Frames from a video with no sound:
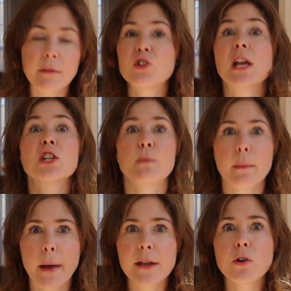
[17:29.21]
changed my
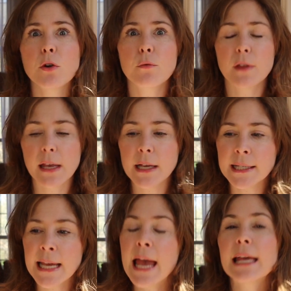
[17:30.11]
mind on over the
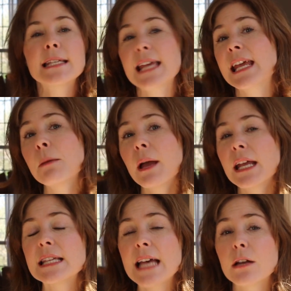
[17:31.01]
years is taking my
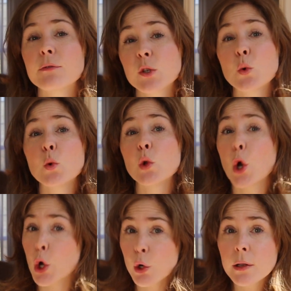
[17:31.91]
kids out of school
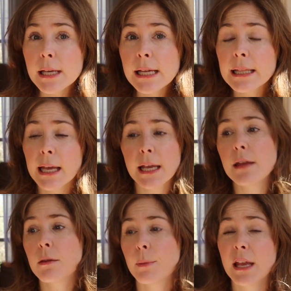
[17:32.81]
early, like
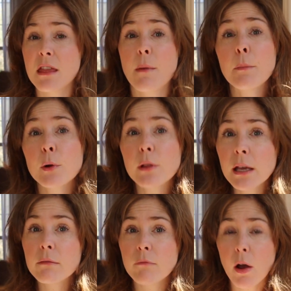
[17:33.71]
either picking them up
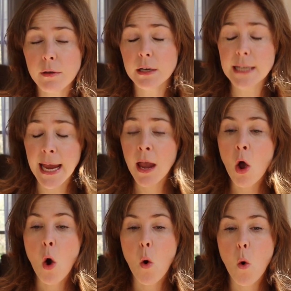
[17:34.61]
early on a day
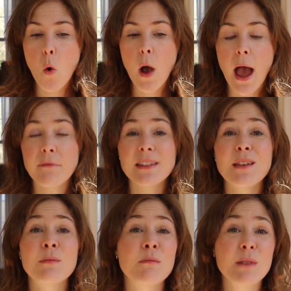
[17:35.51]
or having
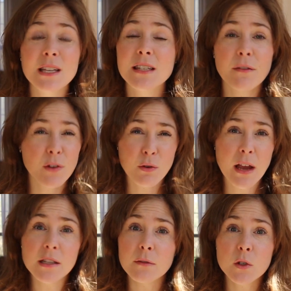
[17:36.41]
them miss a few
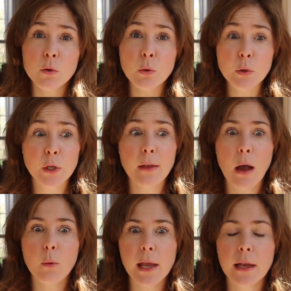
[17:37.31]
days of school so
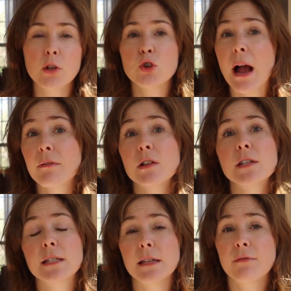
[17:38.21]
that we can travel
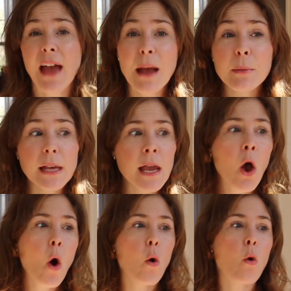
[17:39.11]
to see family
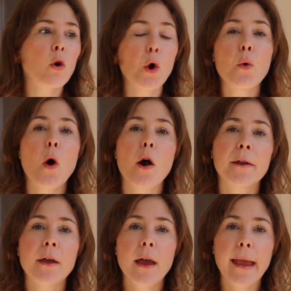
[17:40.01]
or go
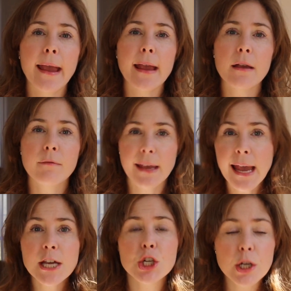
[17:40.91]
on a
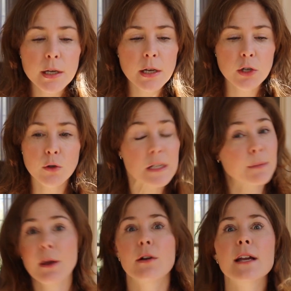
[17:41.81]
vacation to
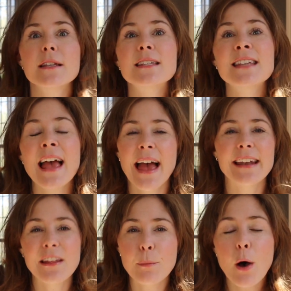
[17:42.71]
experience
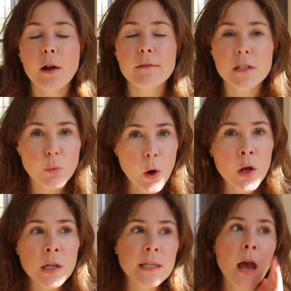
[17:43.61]
another part of this
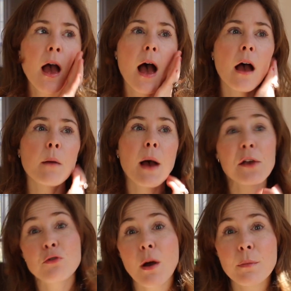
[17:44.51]
world. I
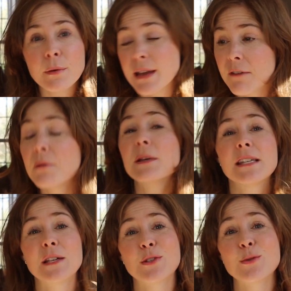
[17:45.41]
grew up never
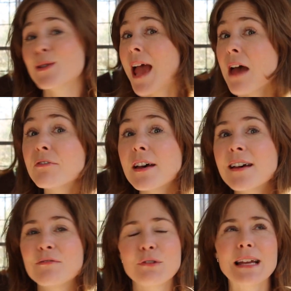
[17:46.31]
missing school
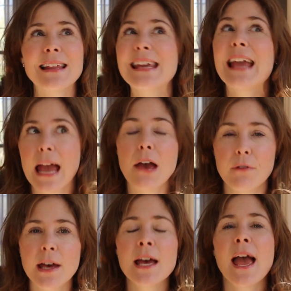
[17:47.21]
ever, really,
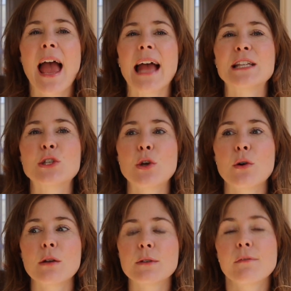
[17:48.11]
ever. And so
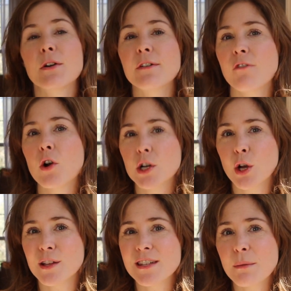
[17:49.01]
it was a very foreign
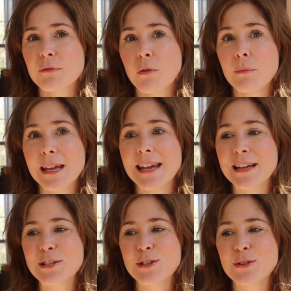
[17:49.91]
concept for
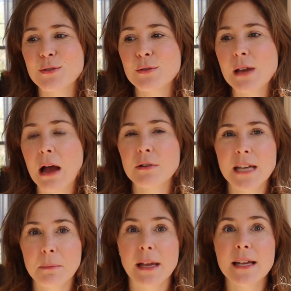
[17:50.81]
me to now
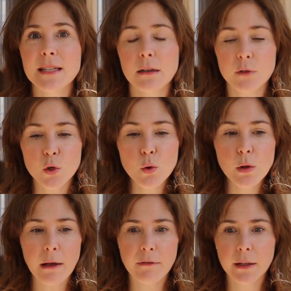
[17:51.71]
take my kids out of school.
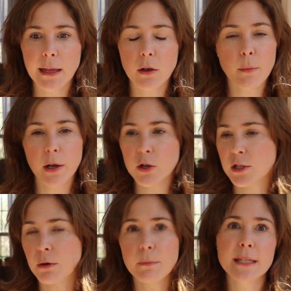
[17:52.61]
I felt like, oh my gosh,
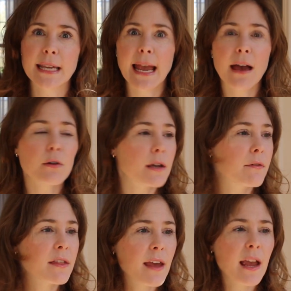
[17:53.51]
they're missing out and
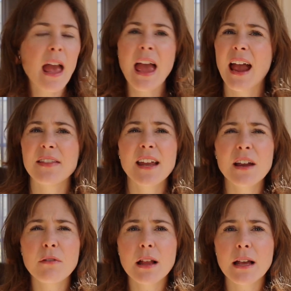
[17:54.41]
everything. And then I
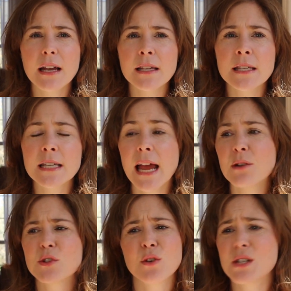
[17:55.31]
realized, and
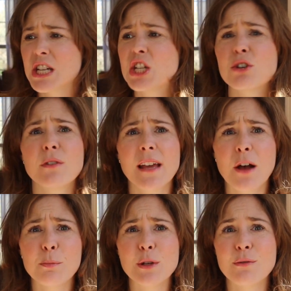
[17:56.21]
also a teacher really
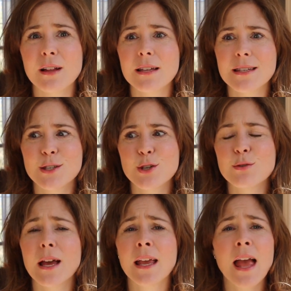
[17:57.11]
helped me to realize this too,
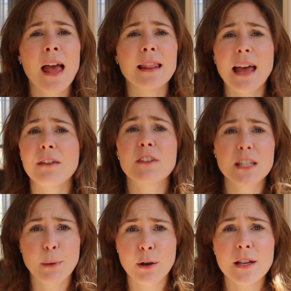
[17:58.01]
like life
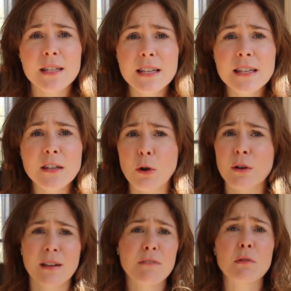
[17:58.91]
experiences
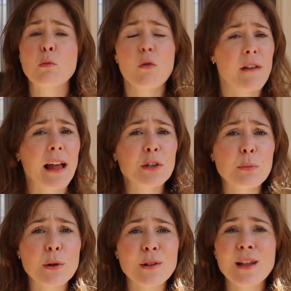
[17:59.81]
are even more
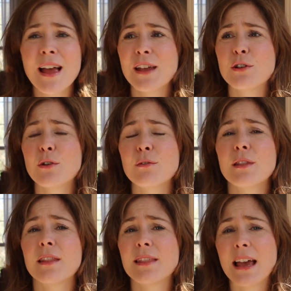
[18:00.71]
valuable. You know,
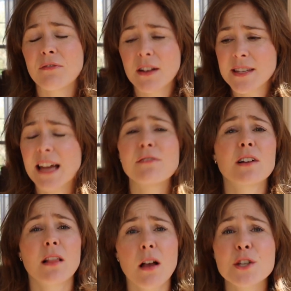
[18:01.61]
life outside of a
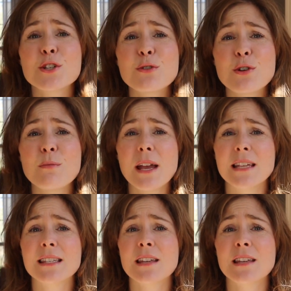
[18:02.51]
classroom is